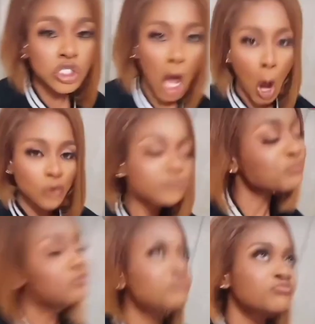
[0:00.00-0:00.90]

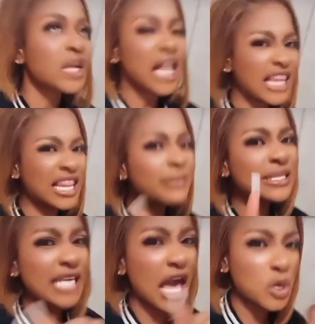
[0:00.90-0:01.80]
So,
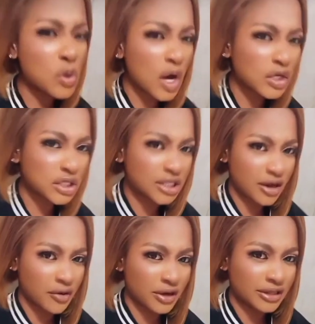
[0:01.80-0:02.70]
let me tell you a
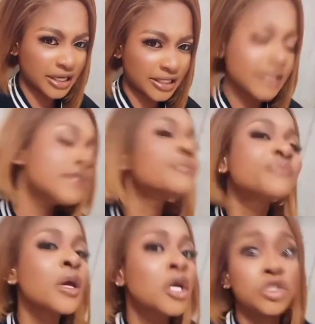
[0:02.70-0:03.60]
secret,
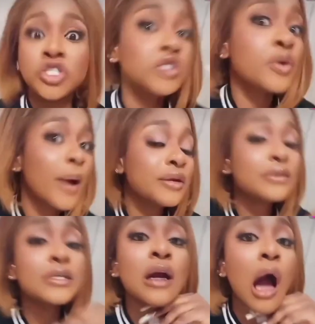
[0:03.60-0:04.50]
ladies. Do you
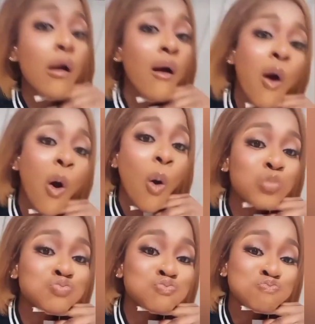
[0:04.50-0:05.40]
know I don't take
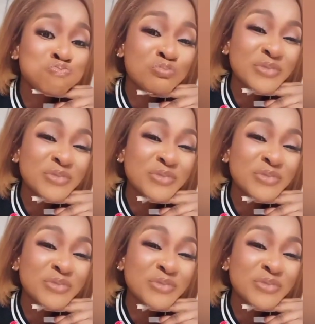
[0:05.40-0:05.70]
alcohol?